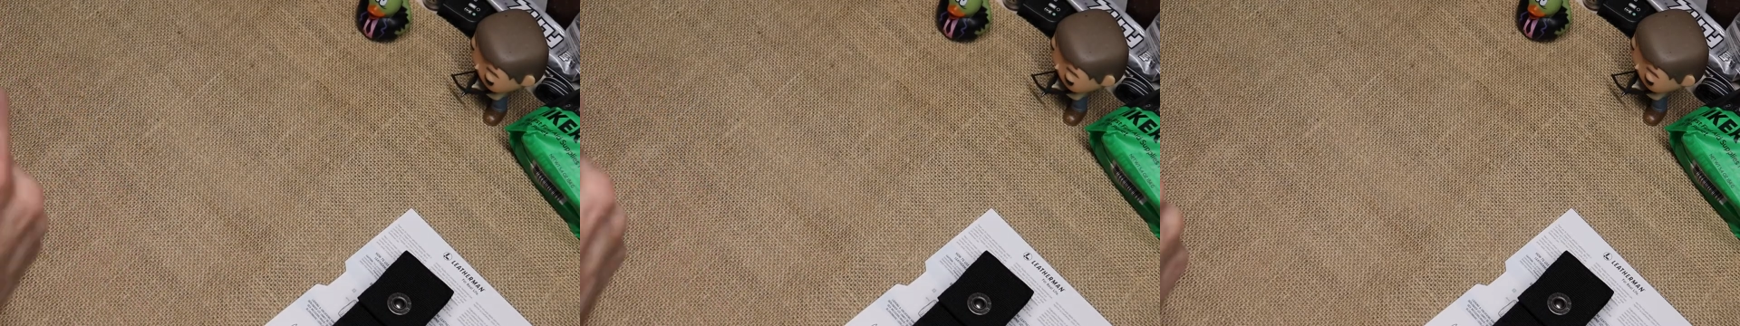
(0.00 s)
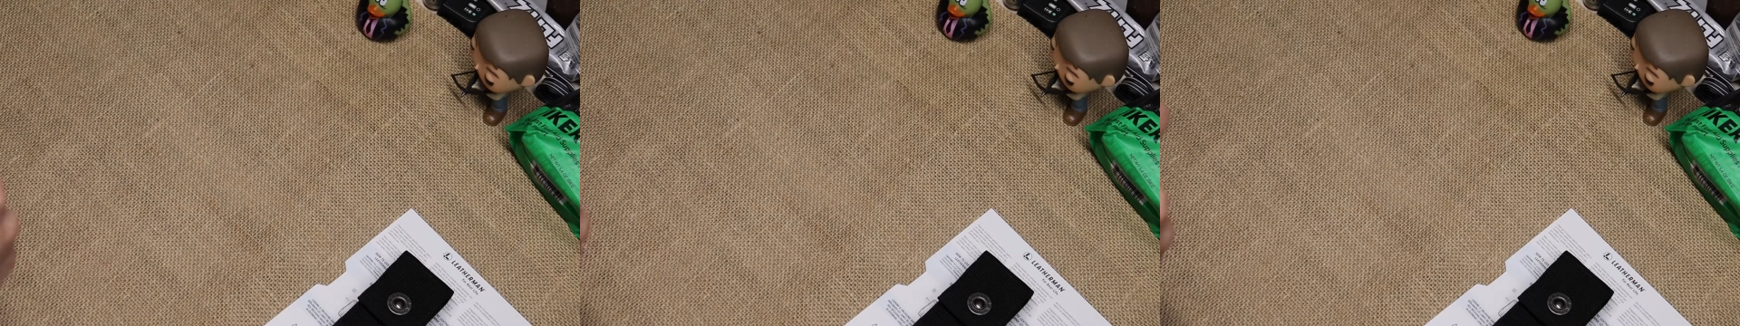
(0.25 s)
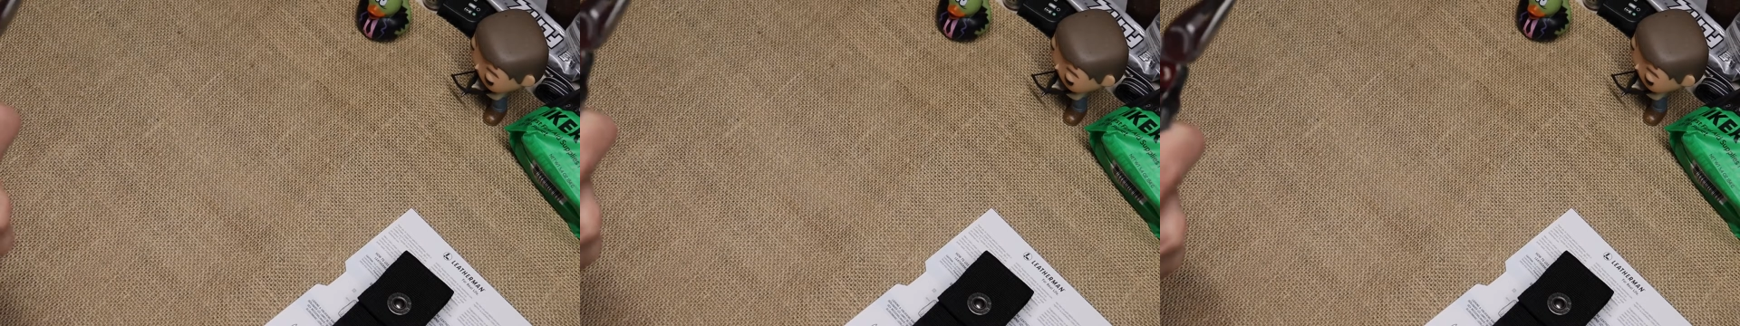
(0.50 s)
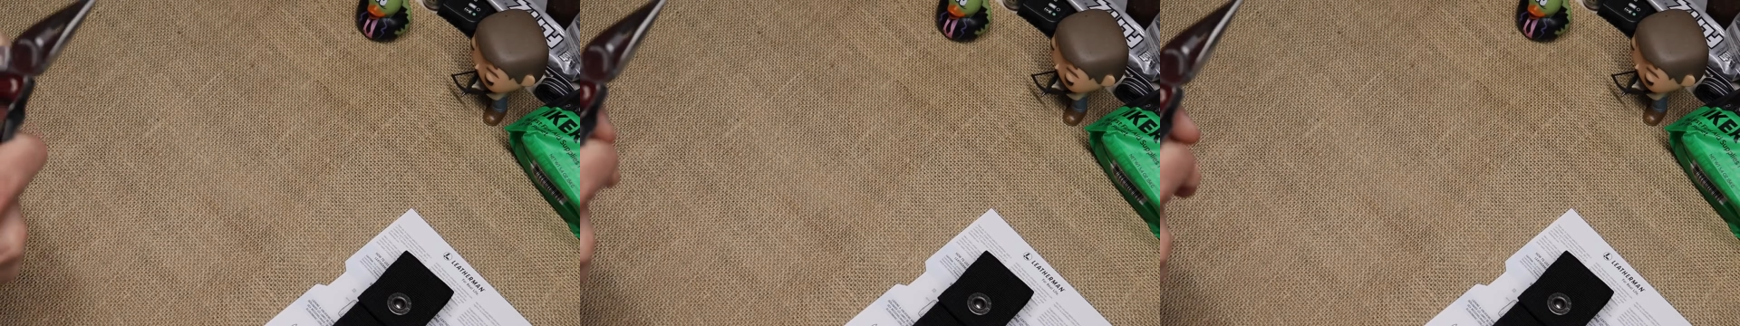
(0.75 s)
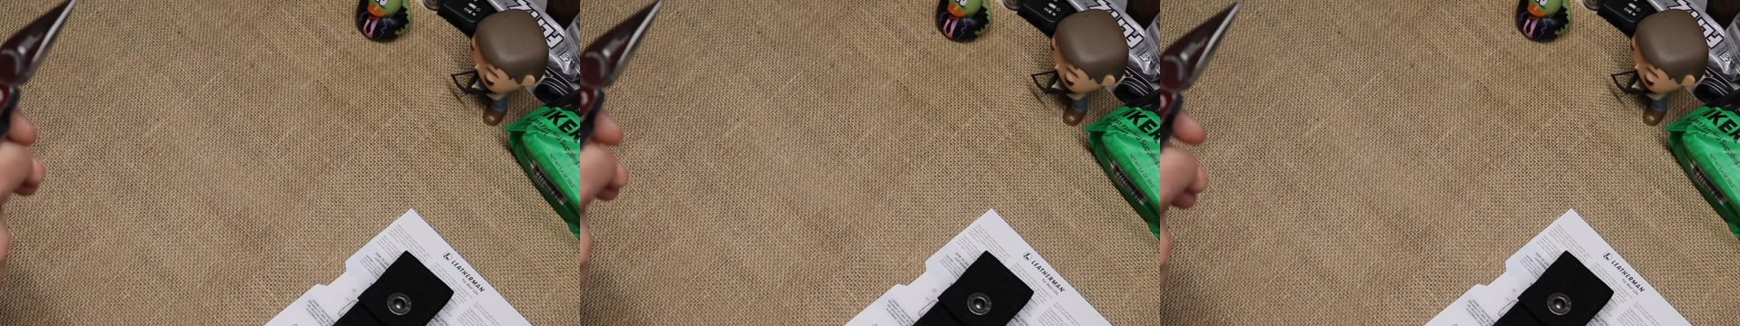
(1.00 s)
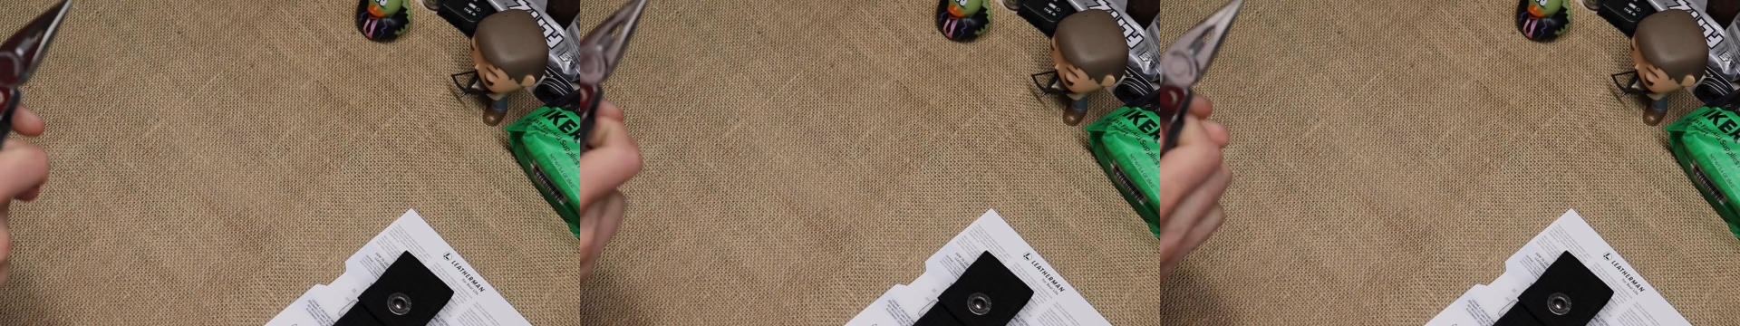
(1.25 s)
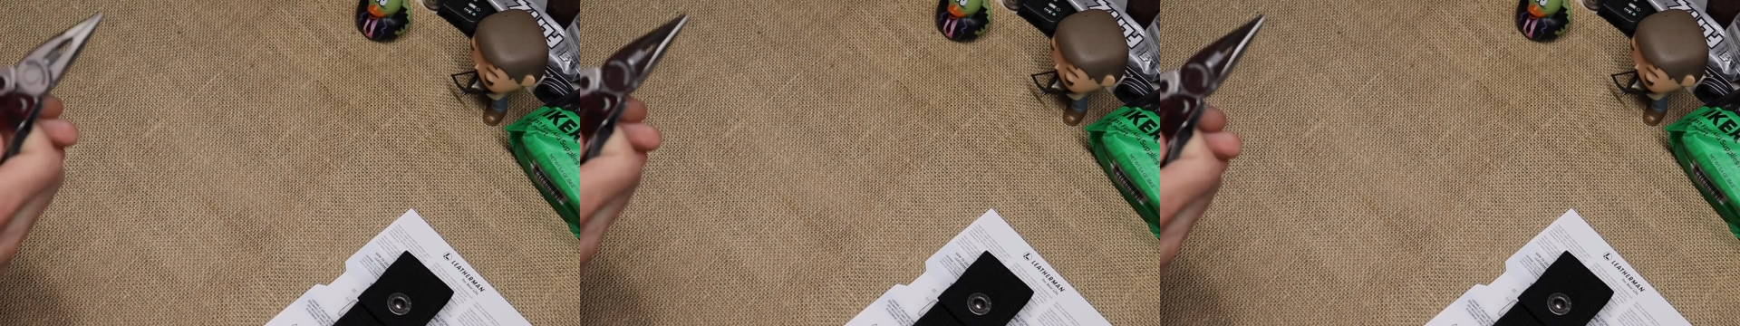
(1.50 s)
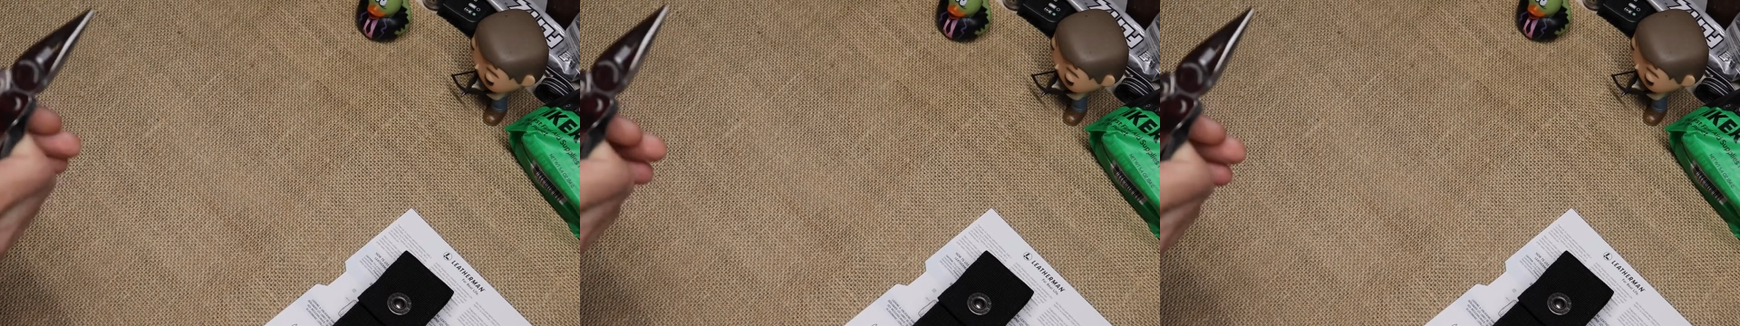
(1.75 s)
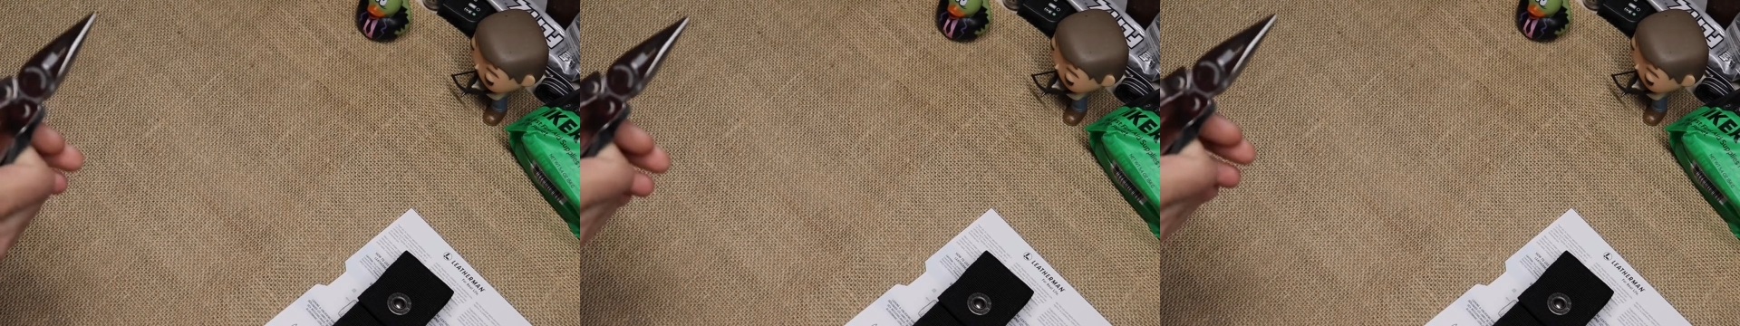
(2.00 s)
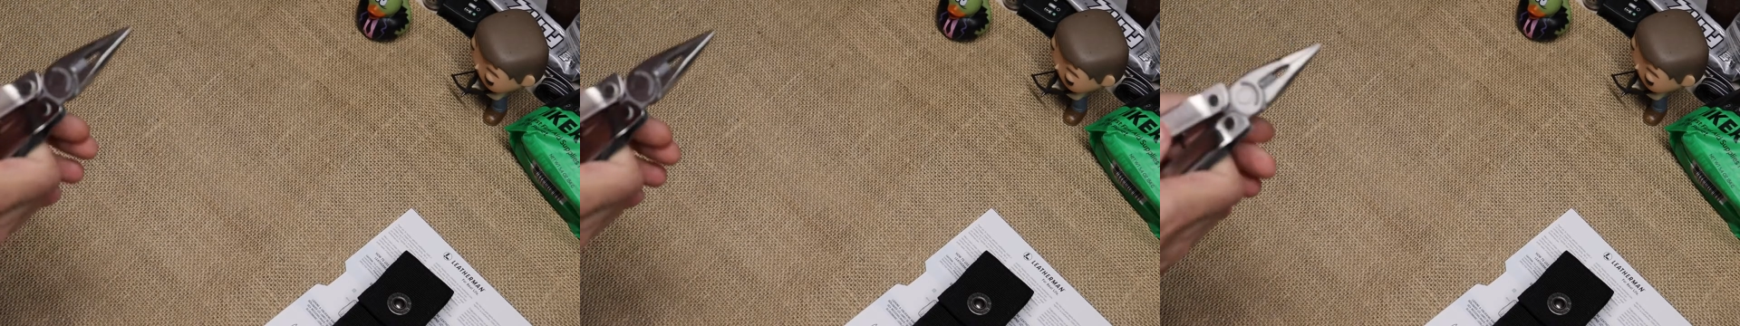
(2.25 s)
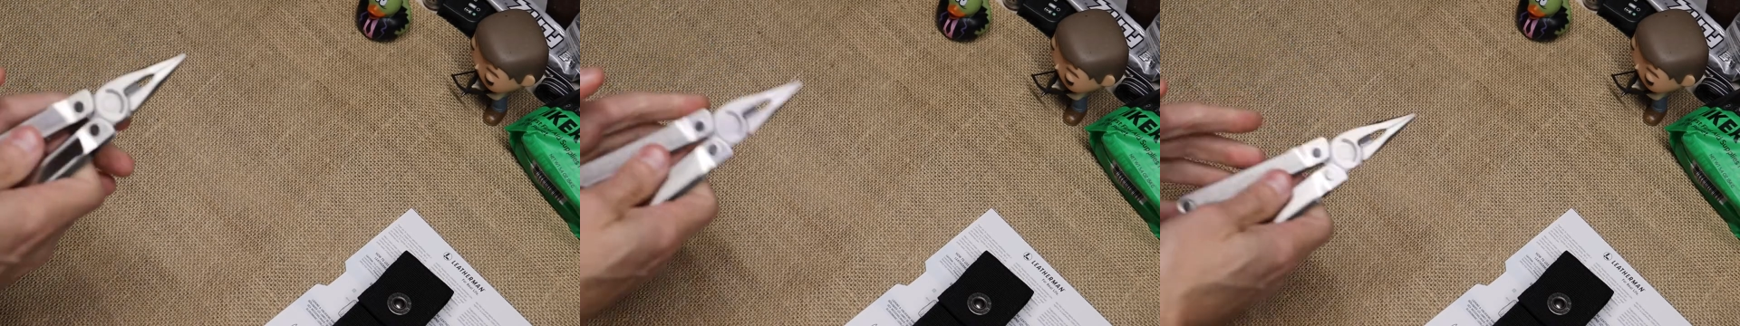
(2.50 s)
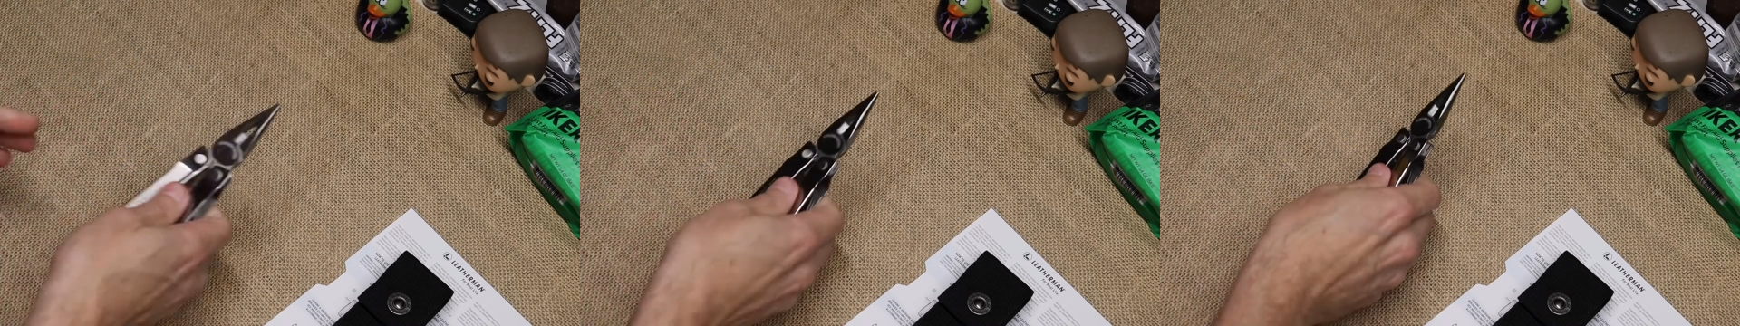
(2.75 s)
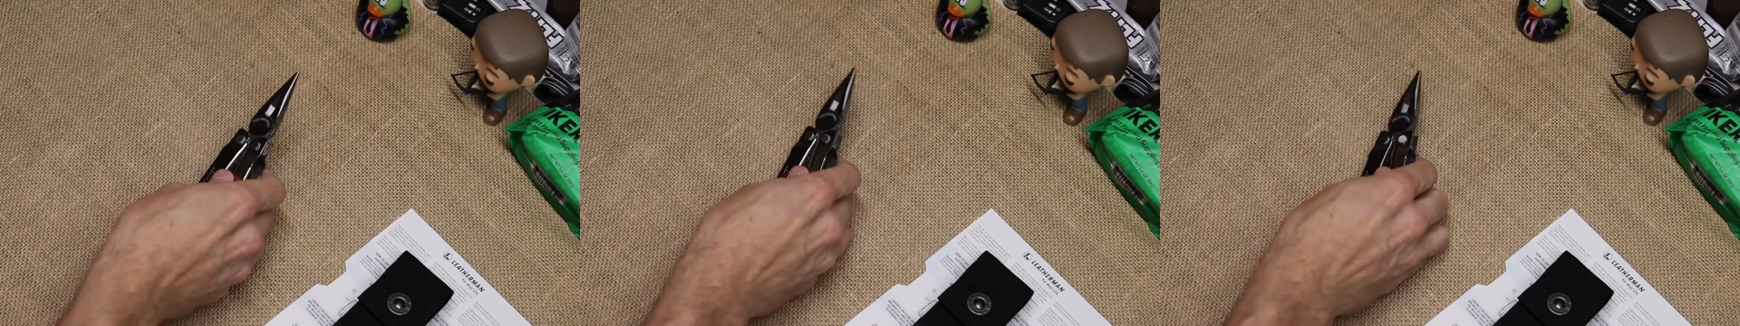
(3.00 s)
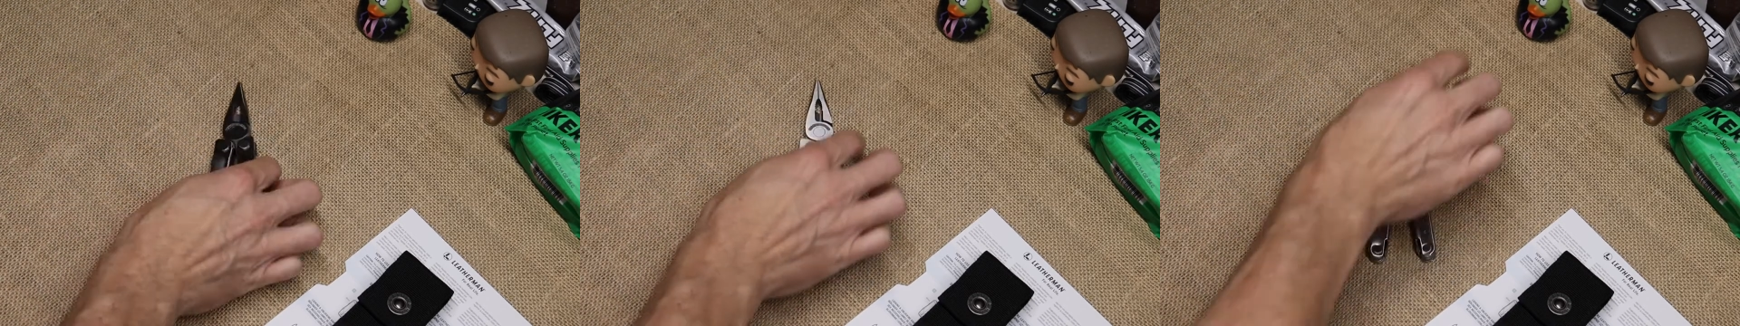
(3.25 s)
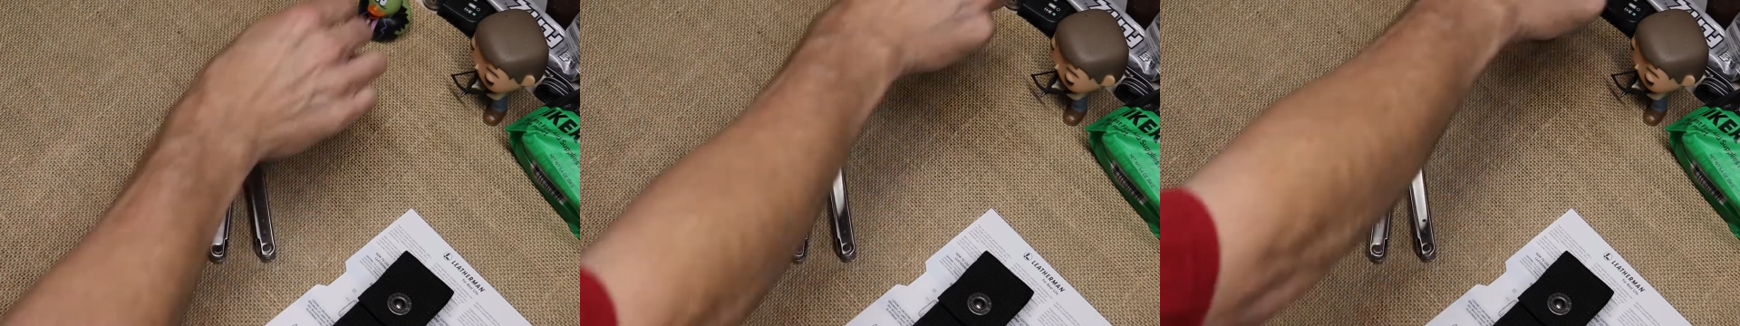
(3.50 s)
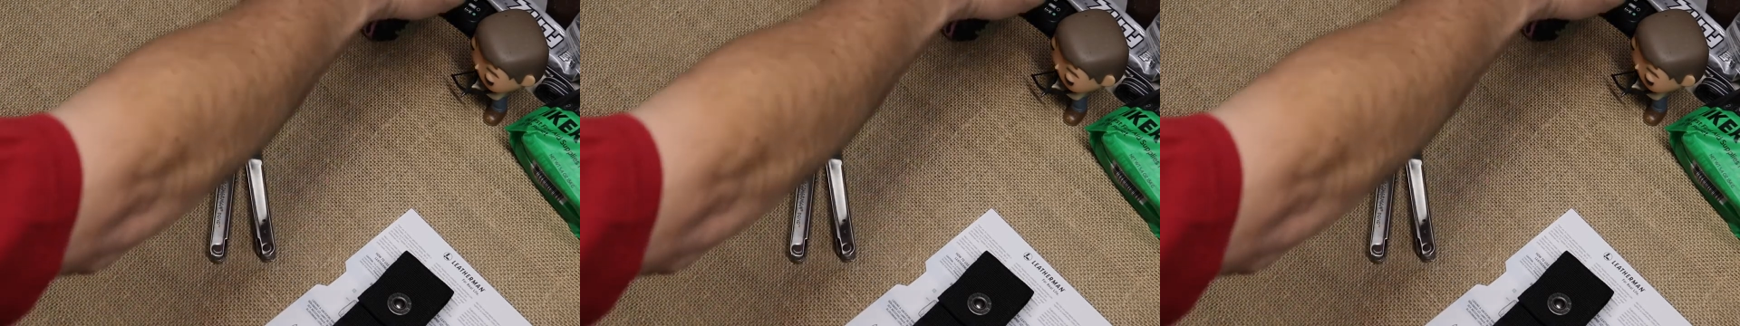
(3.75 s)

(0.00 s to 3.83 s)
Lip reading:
[unreadable: no face in view]